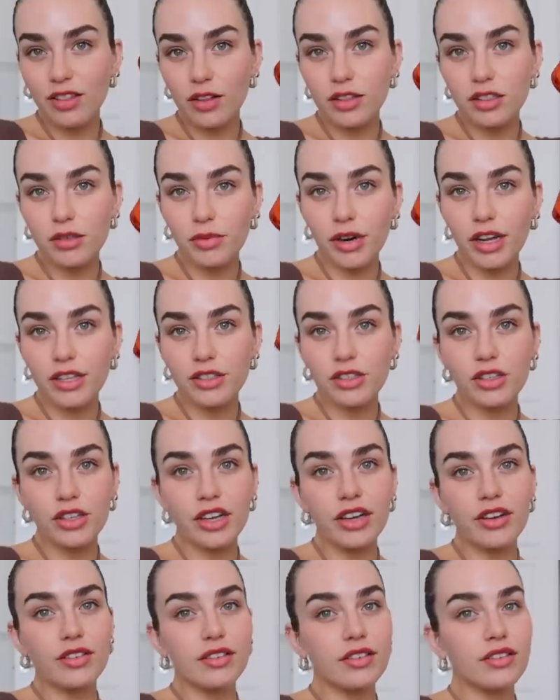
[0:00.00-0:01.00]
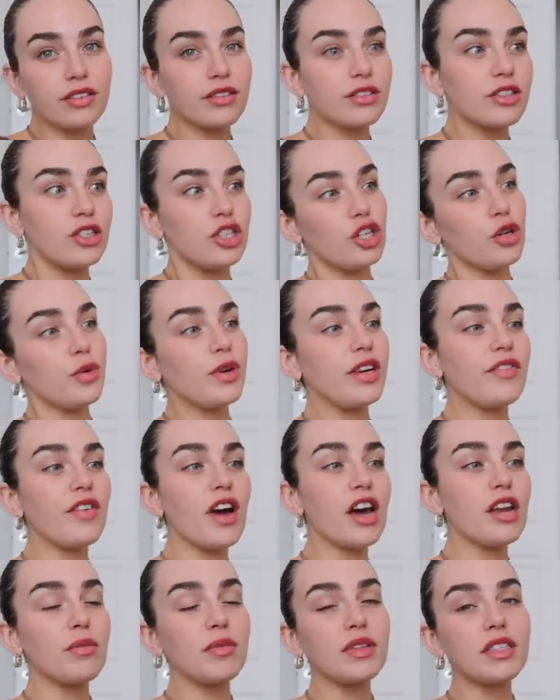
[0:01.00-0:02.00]
Lots of brands do like dewy
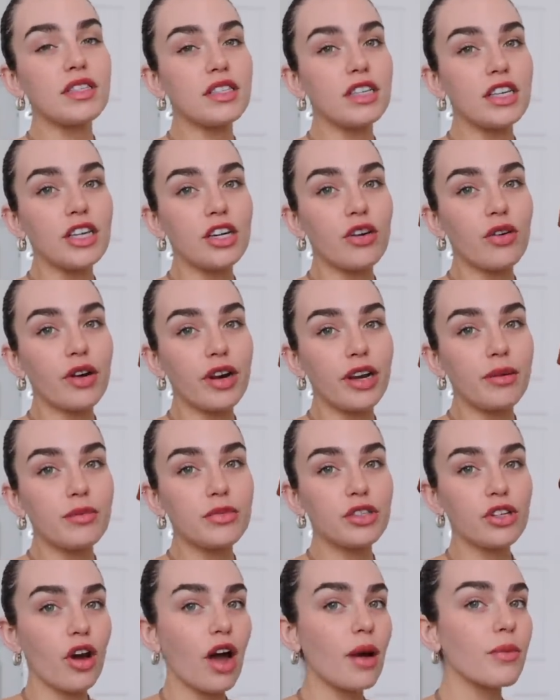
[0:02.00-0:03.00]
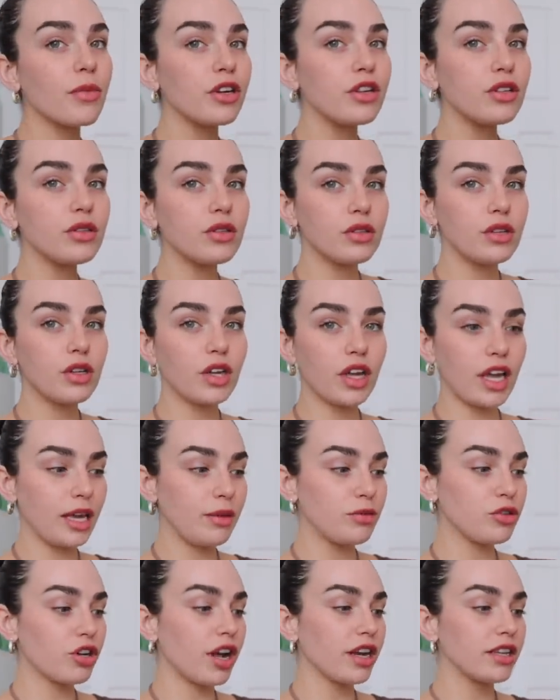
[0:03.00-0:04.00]
vitamin C cream, so I'm gonna
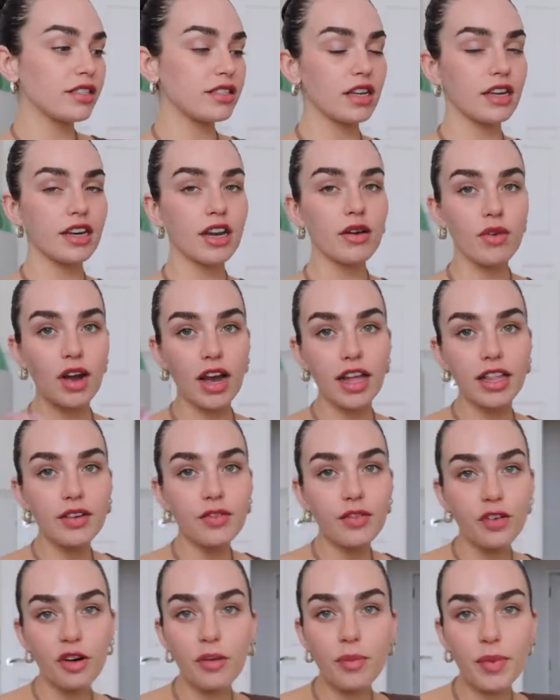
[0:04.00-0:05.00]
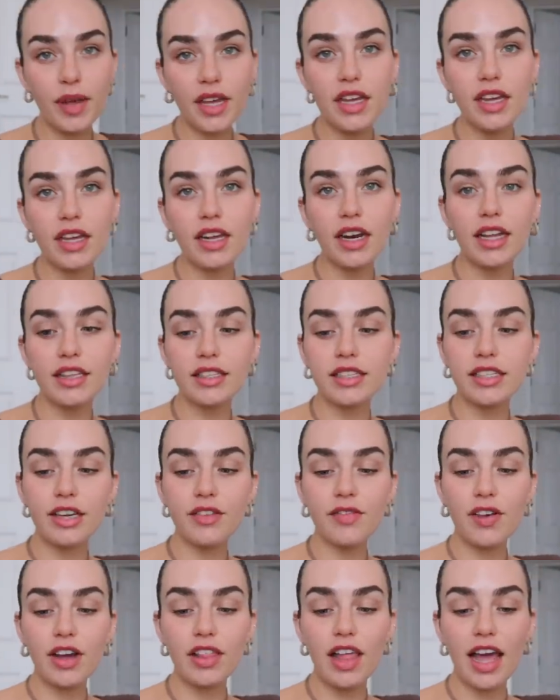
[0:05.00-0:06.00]
keep trying Sunday Riley for a bit and see
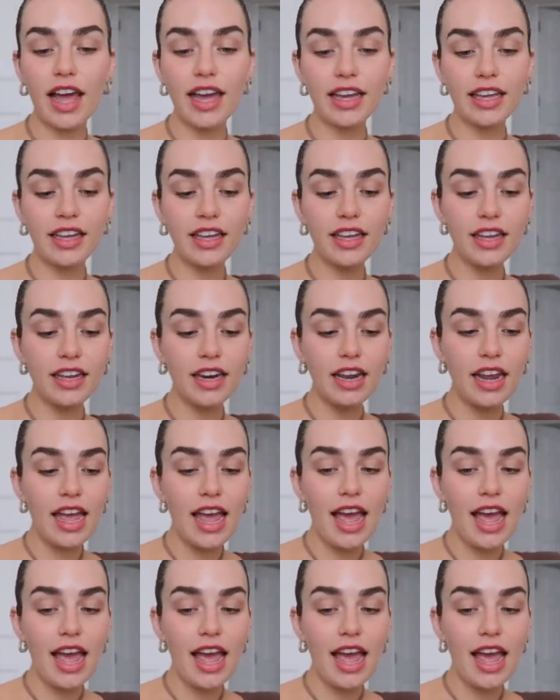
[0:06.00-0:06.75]
if I like it.